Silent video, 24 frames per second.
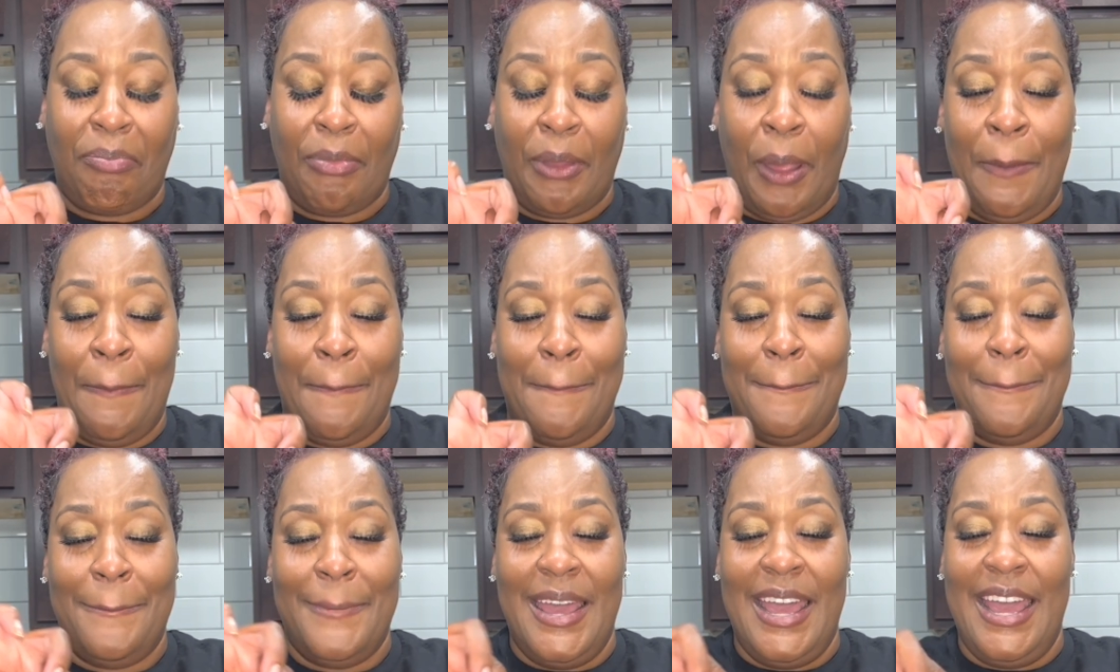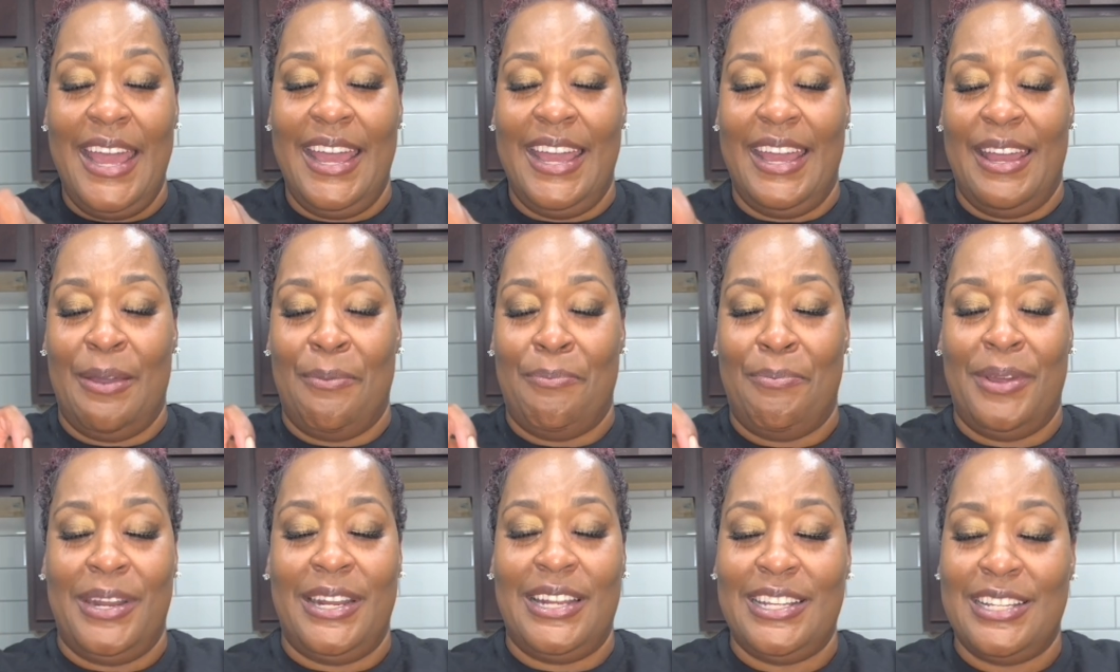Man,
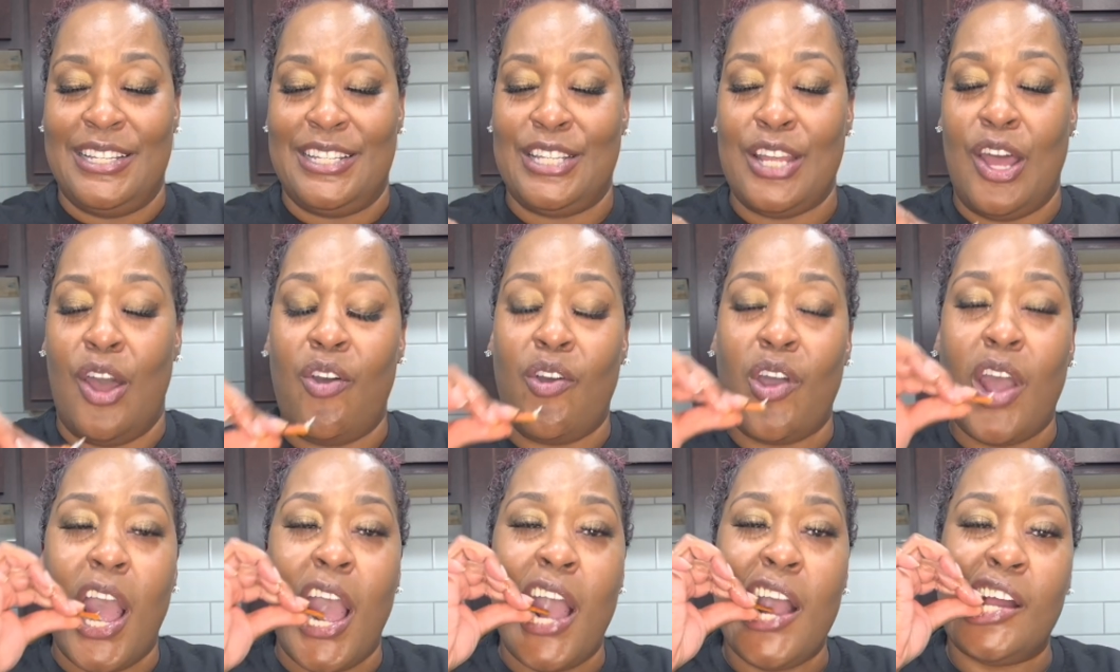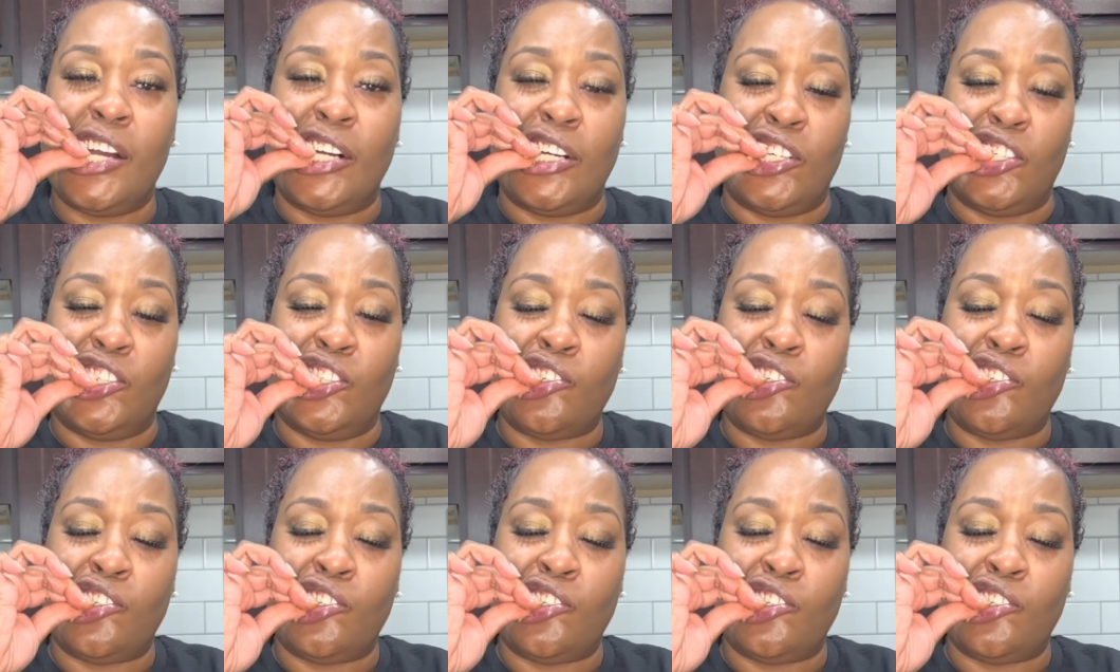but it's so good.